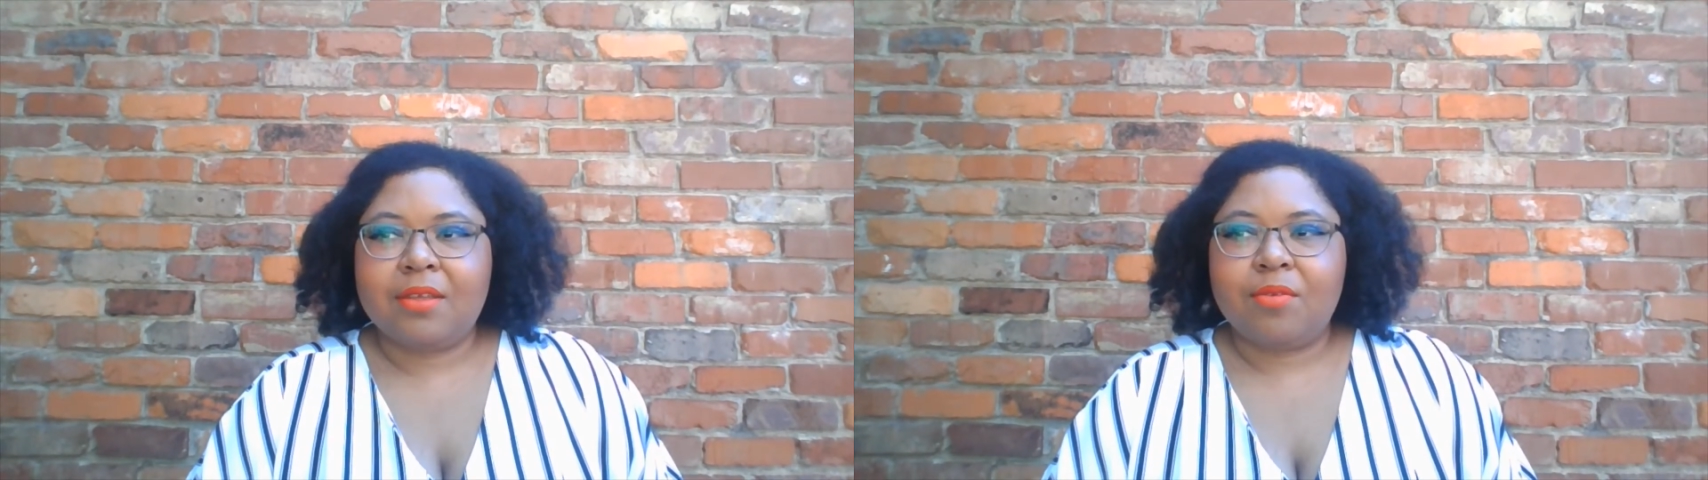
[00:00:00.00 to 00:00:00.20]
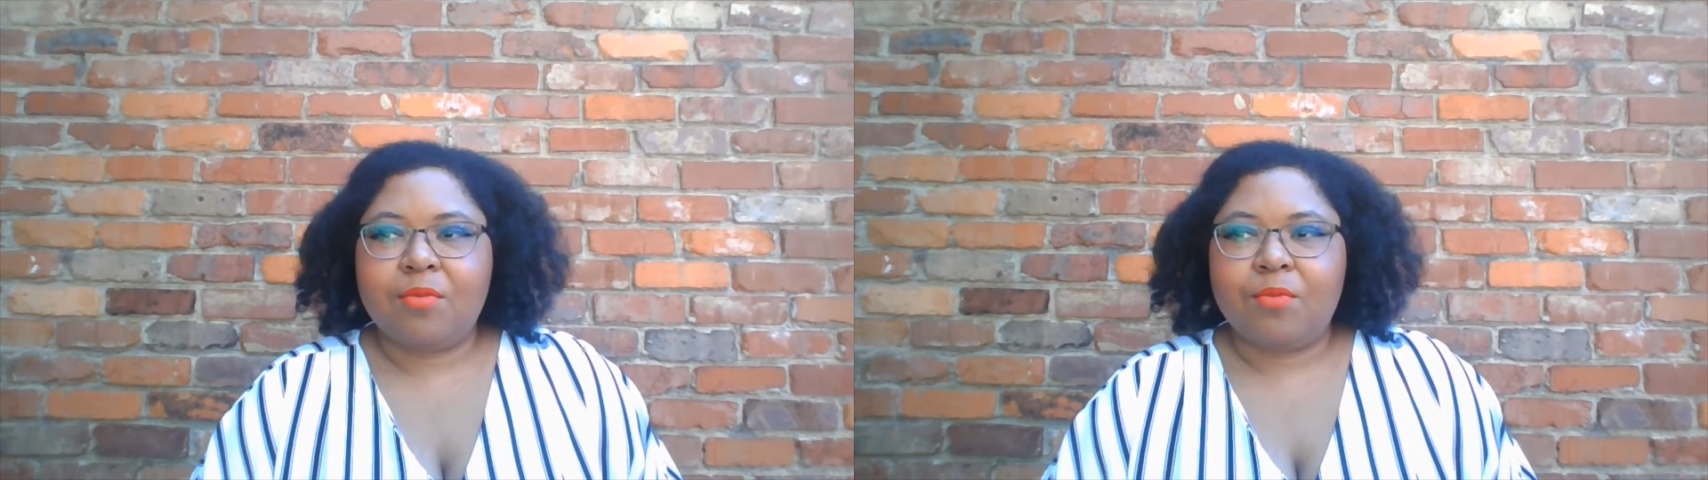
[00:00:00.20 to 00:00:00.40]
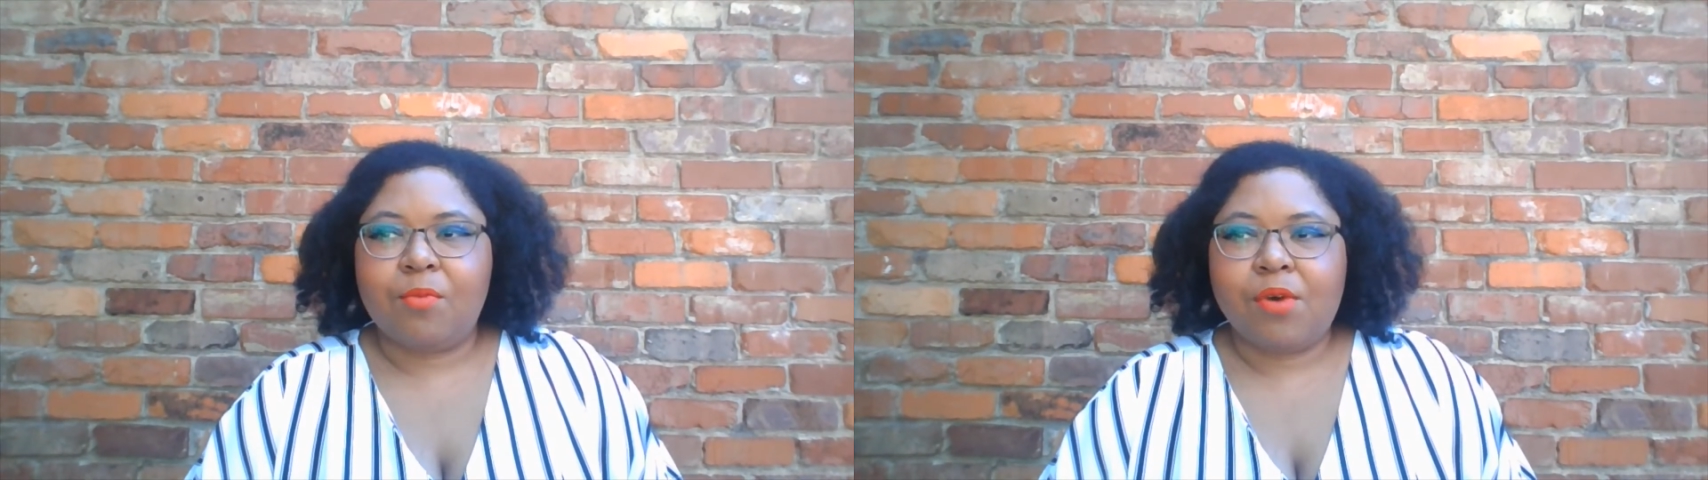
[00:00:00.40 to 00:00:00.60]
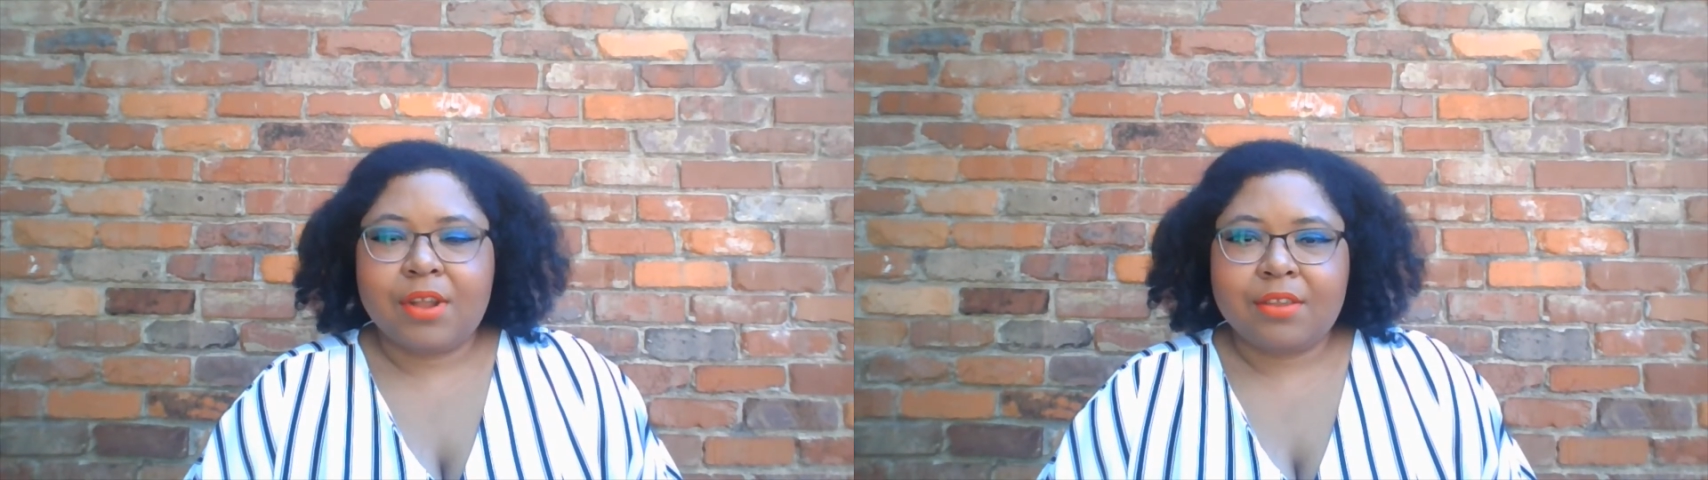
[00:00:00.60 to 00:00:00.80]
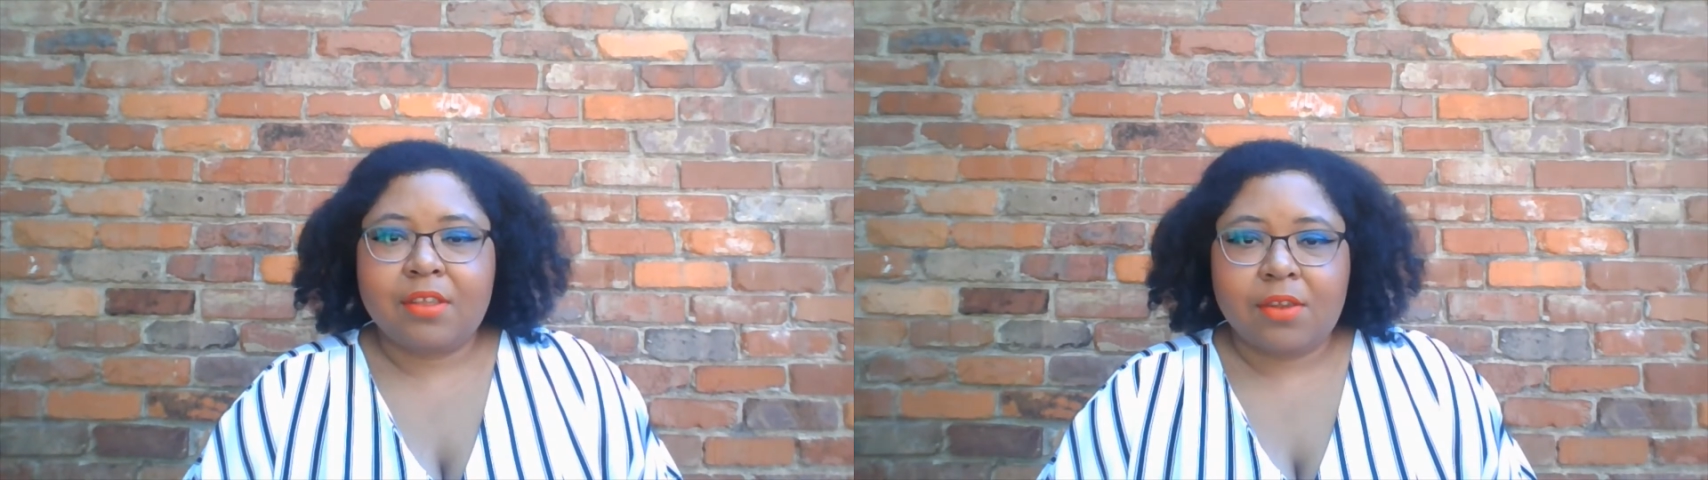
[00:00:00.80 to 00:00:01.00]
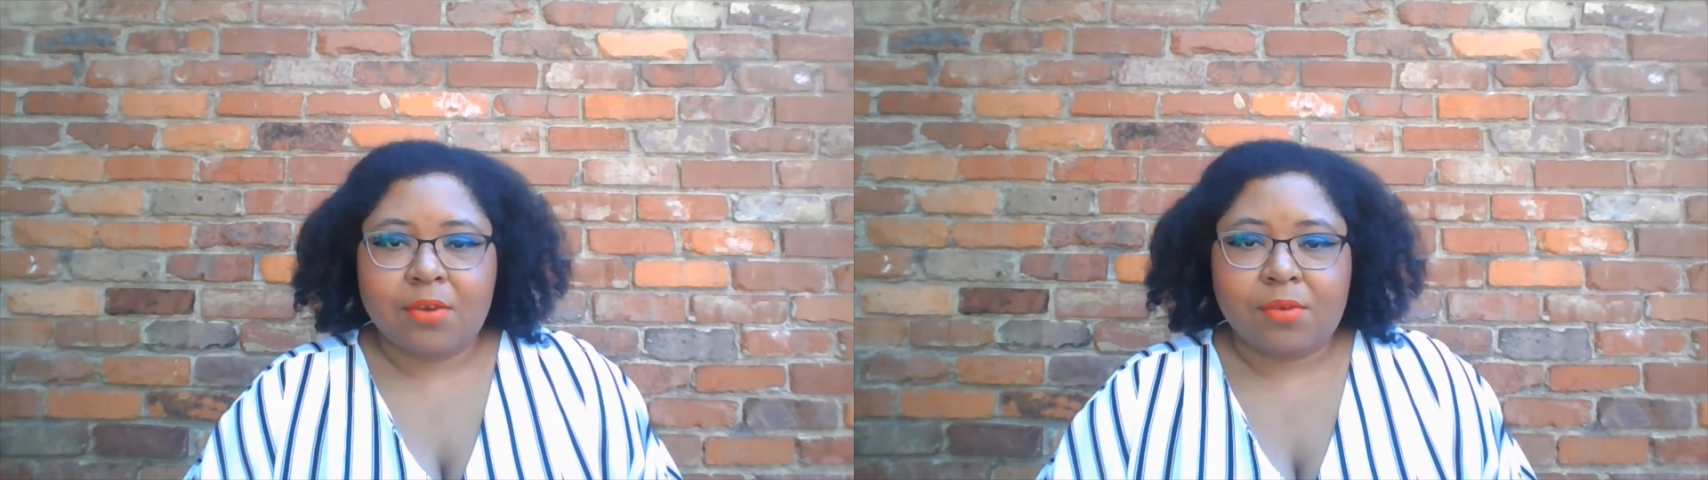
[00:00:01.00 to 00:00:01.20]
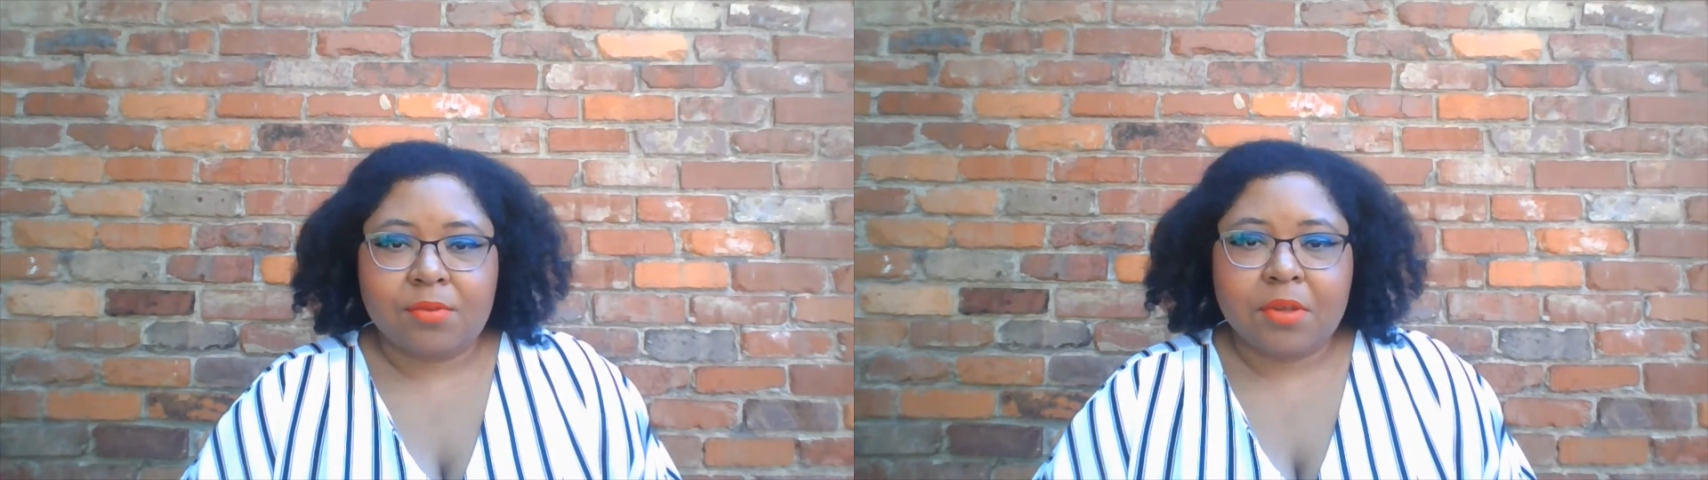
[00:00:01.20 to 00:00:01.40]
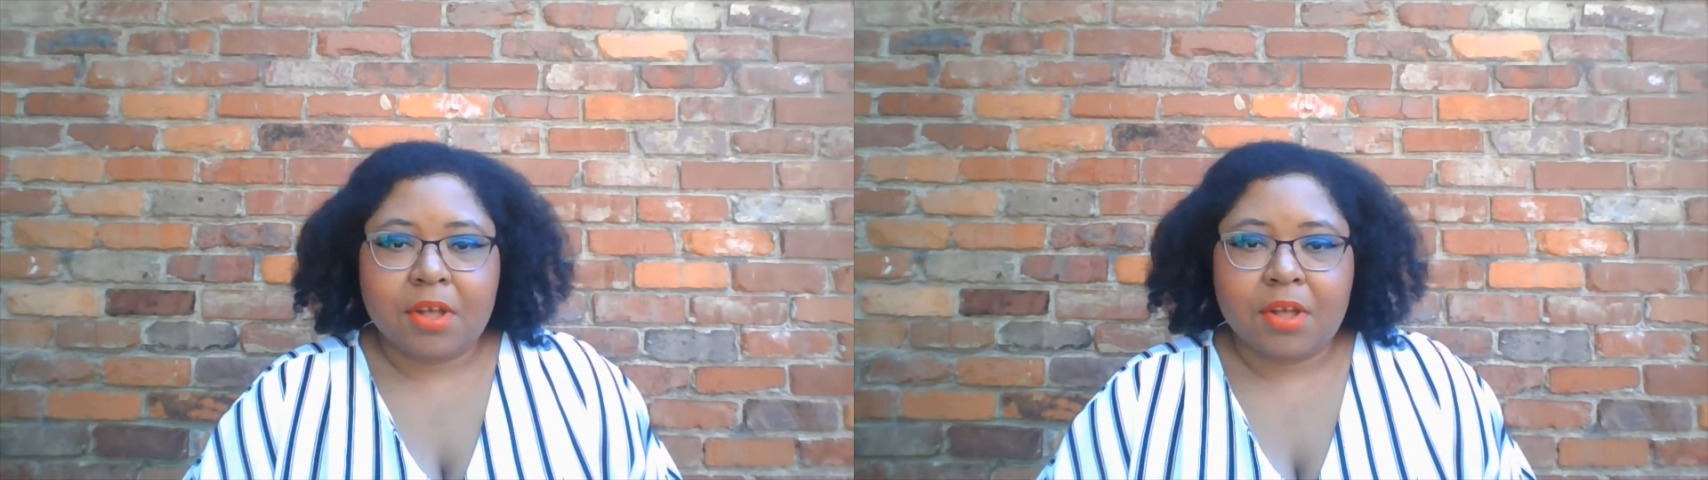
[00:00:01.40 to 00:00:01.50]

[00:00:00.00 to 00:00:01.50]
want to know